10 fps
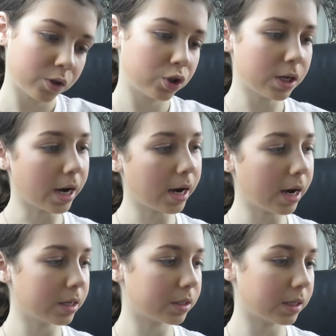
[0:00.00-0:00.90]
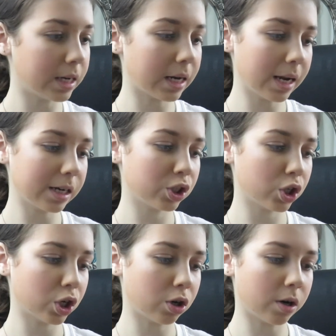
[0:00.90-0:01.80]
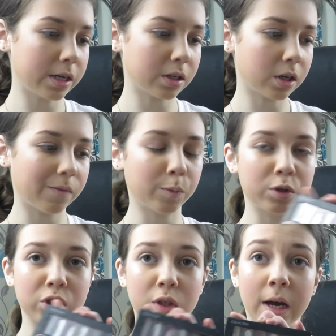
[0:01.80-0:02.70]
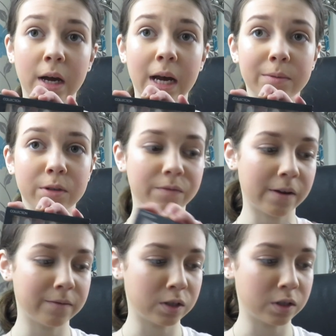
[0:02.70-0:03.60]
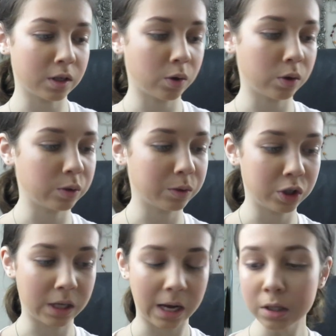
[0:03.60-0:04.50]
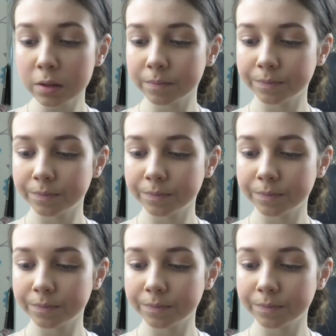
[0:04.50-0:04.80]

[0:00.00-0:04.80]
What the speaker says: She has the Collection Eyes Uncovered, which is her absolute favorite. This is the longest one she's had.